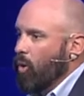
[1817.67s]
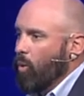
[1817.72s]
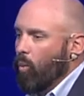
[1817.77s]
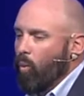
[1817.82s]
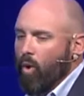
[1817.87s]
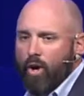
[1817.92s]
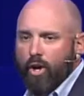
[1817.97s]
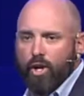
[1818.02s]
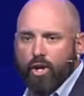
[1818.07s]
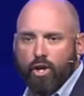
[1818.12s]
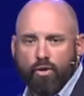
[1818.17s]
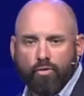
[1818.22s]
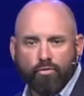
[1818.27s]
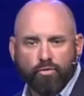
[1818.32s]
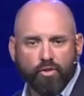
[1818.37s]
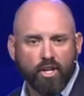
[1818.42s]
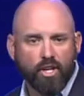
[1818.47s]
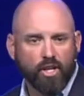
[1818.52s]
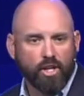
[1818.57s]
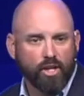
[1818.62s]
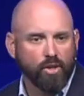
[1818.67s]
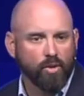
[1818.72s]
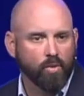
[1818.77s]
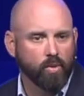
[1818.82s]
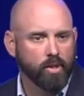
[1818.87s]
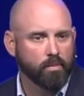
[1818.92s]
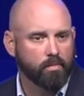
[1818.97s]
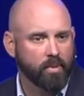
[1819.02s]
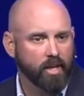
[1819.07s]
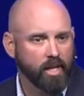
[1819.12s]
where do you think you
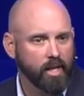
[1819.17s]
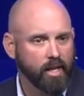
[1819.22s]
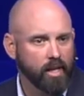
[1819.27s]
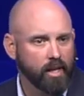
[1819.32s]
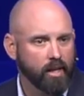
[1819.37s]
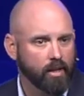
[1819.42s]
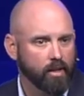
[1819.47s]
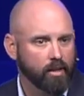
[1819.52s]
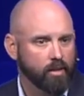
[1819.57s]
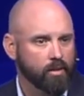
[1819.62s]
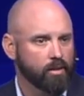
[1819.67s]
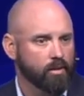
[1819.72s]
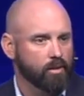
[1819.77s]
would be